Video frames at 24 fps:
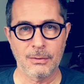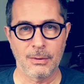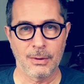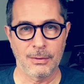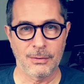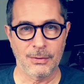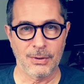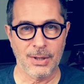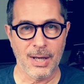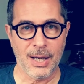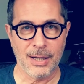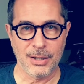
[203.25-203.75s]

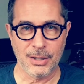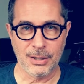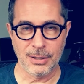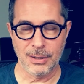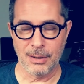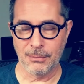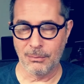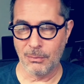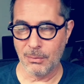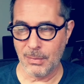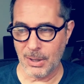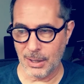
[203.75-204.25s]
It's
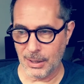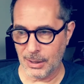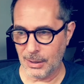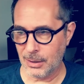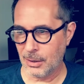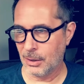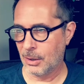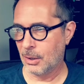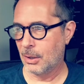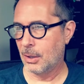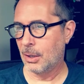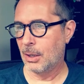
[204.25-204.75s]
catchy to
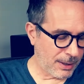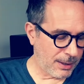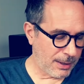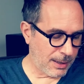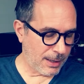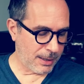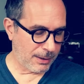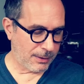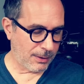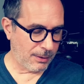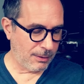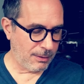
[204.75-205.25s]
me.
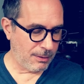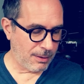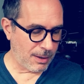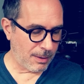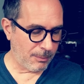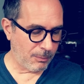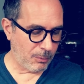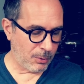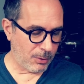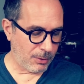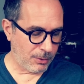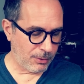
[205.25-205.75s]
Looking at the
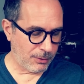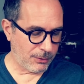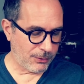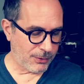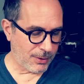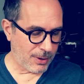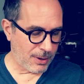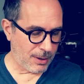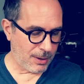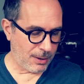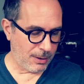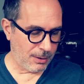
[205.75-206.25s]

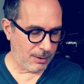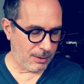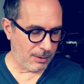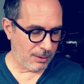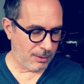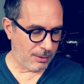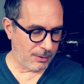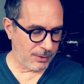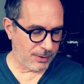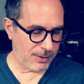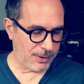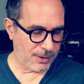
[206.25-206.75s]
numbers on
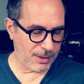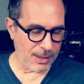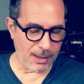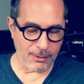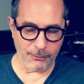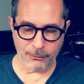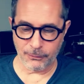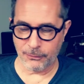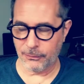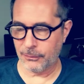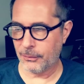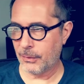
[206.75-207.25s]
her
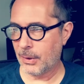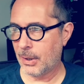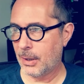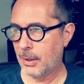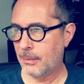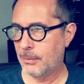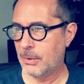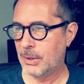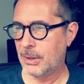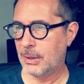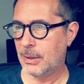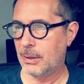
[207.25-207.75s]
stuff,
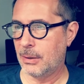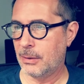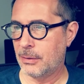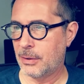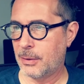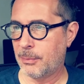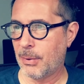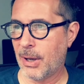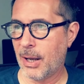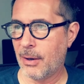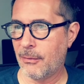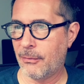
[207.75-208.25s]
I mean,
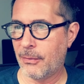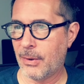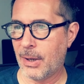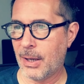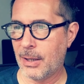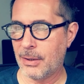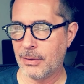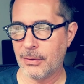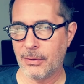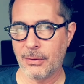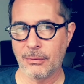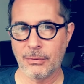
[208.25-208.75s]

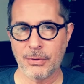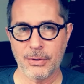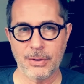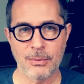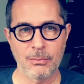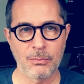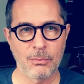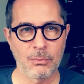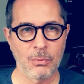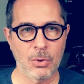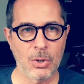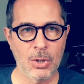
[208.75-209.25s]
Spotify, there were
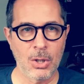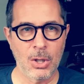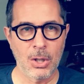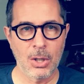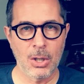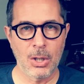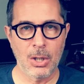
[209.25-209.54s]
some